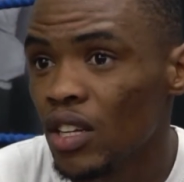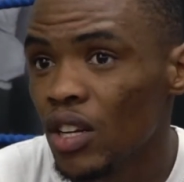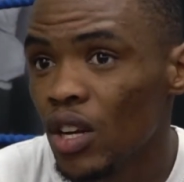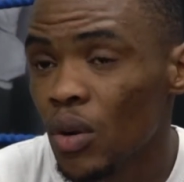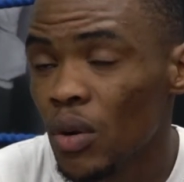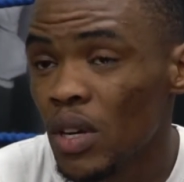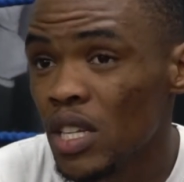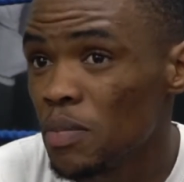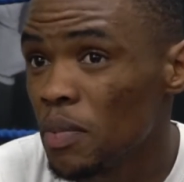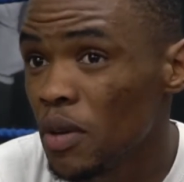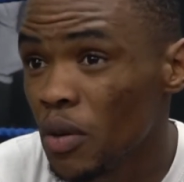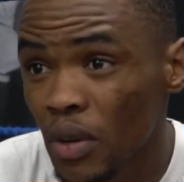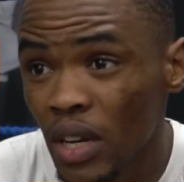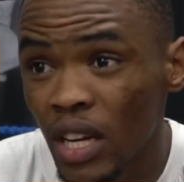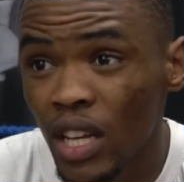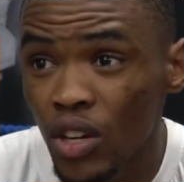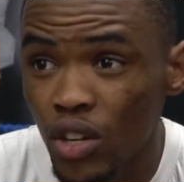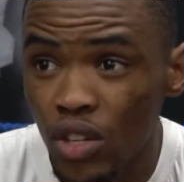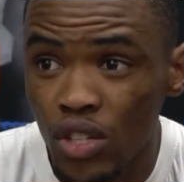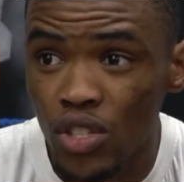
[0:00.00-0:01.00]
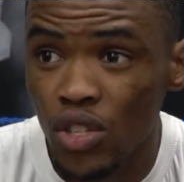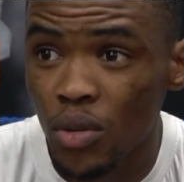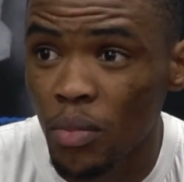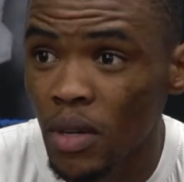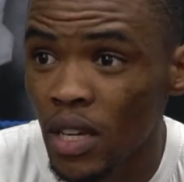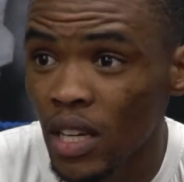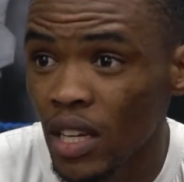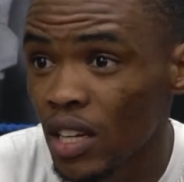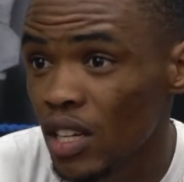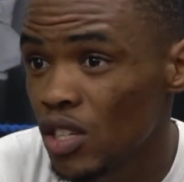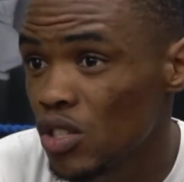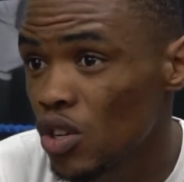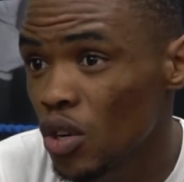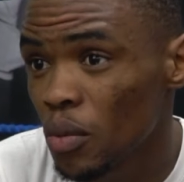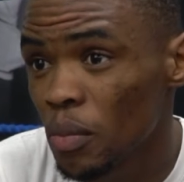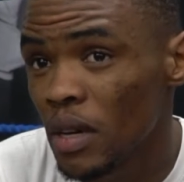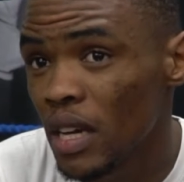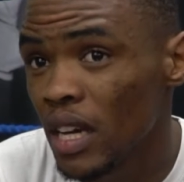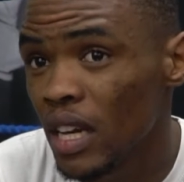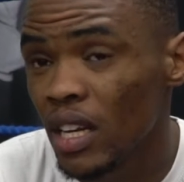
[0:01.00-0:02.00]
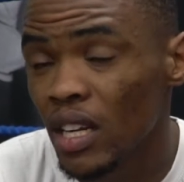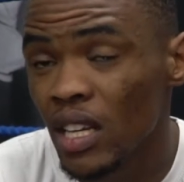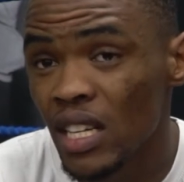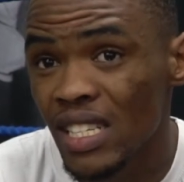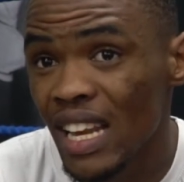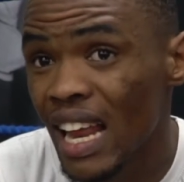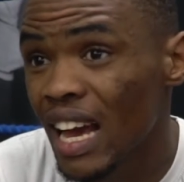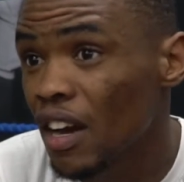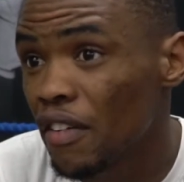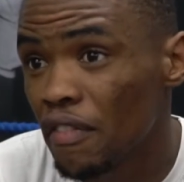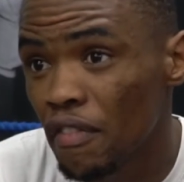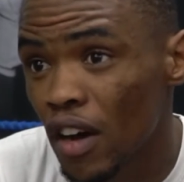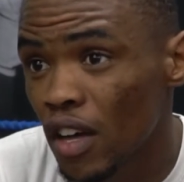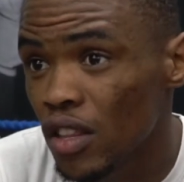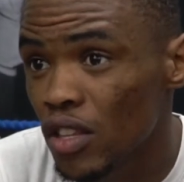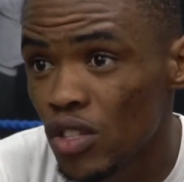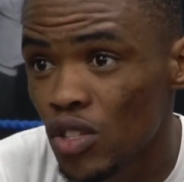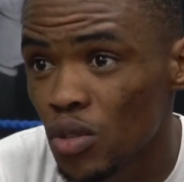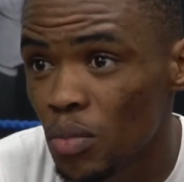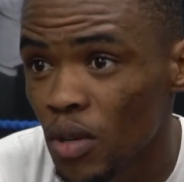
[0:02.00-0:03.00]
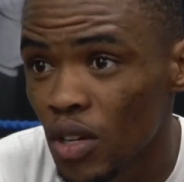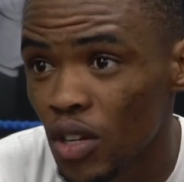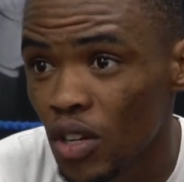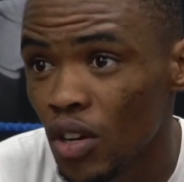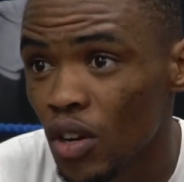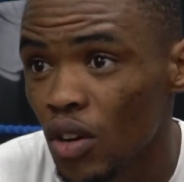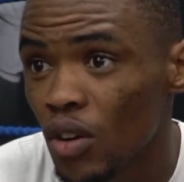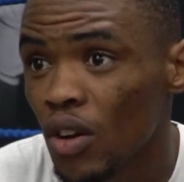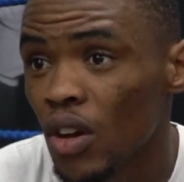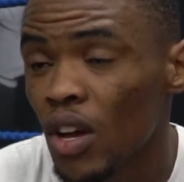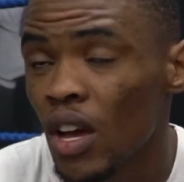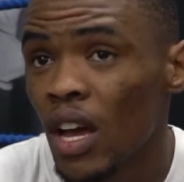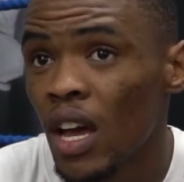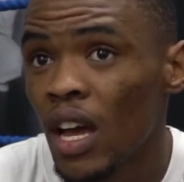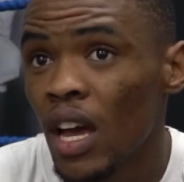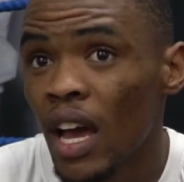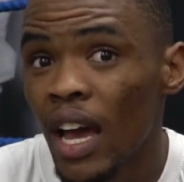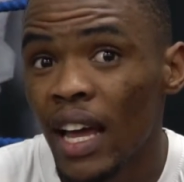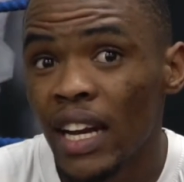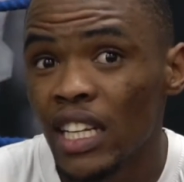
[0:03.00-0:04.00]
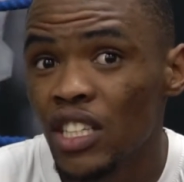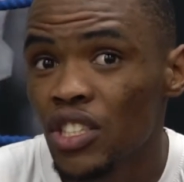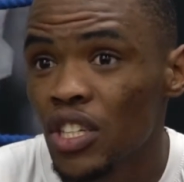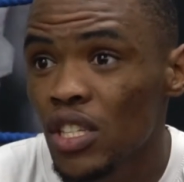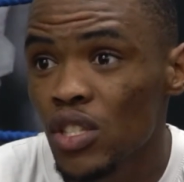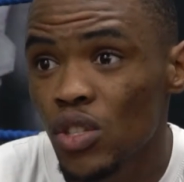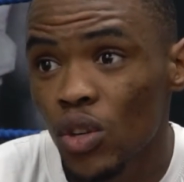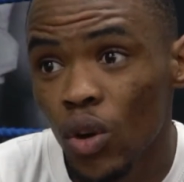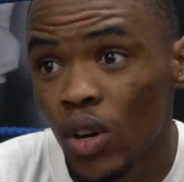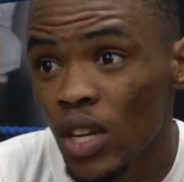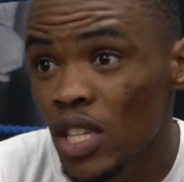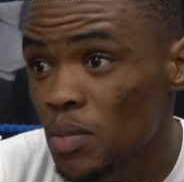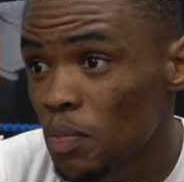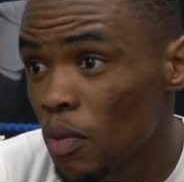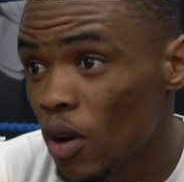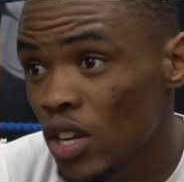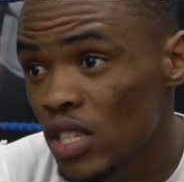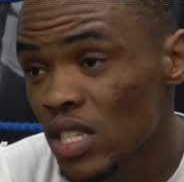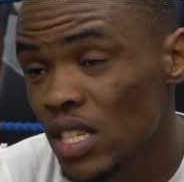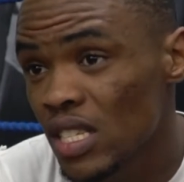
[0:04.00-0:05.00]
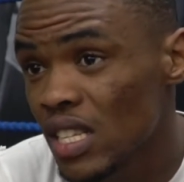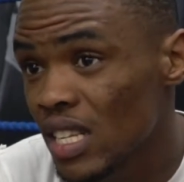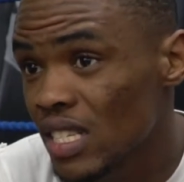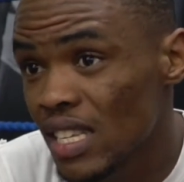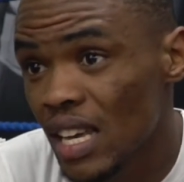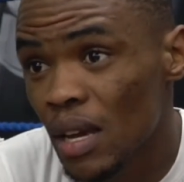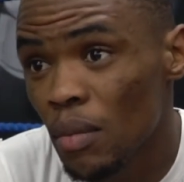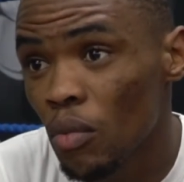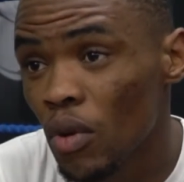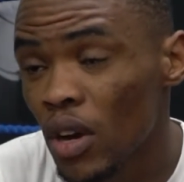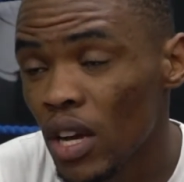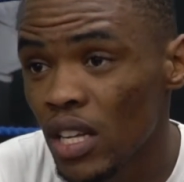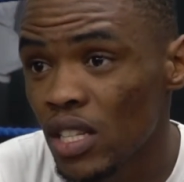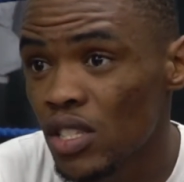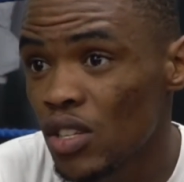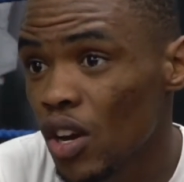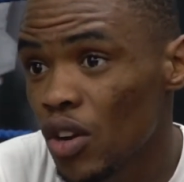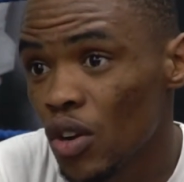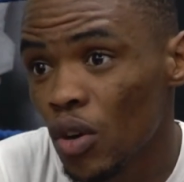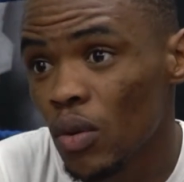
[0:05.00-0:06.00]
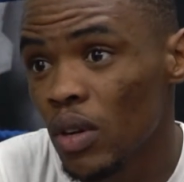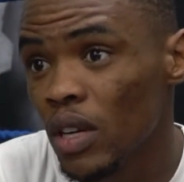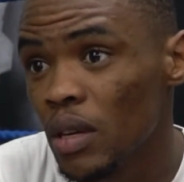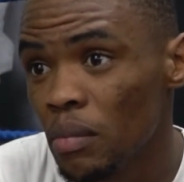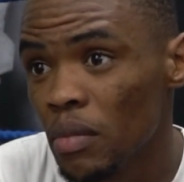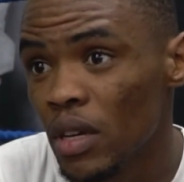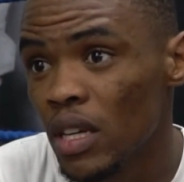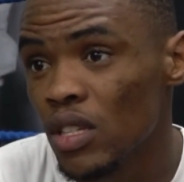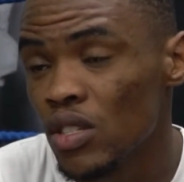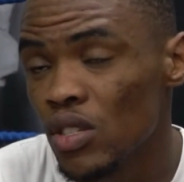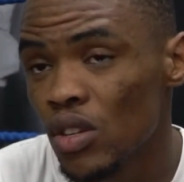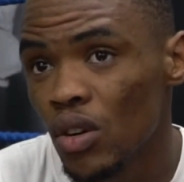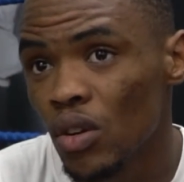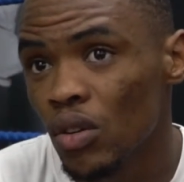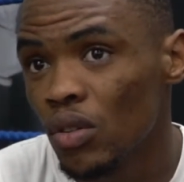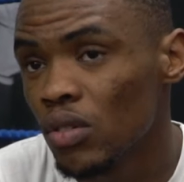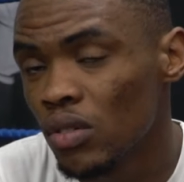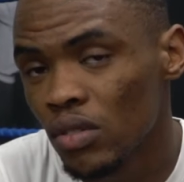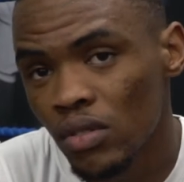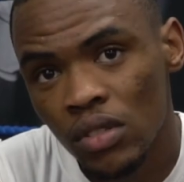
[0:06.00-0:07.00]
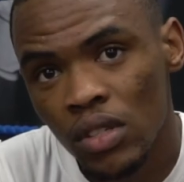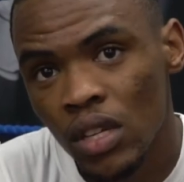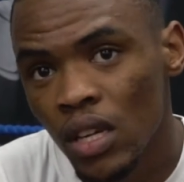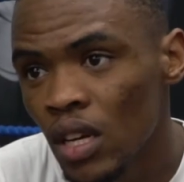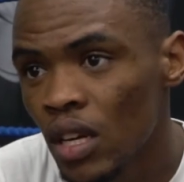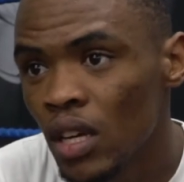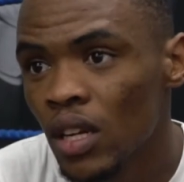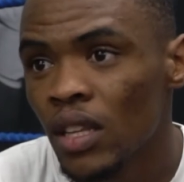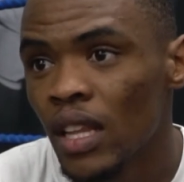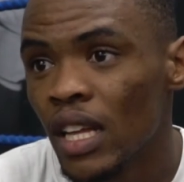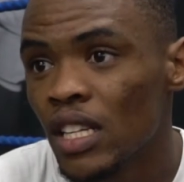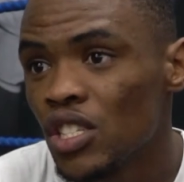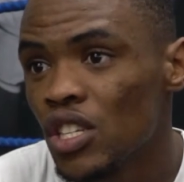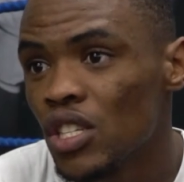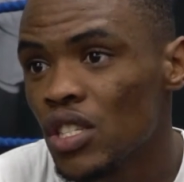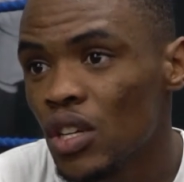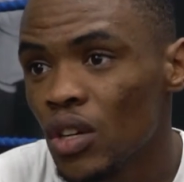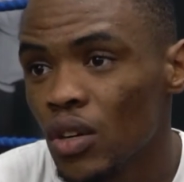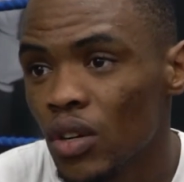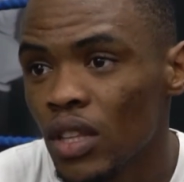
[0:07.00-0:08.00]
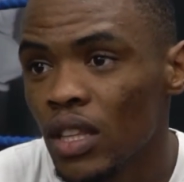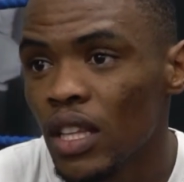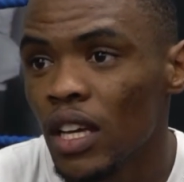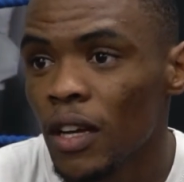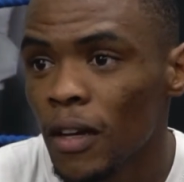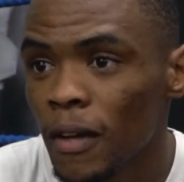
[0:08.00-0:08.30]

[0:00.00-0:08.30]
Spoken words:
He's been really good to me. He took me in. He's like a father to me, and he treats all his boxers the same way. It's not only me, so that's just a good thing.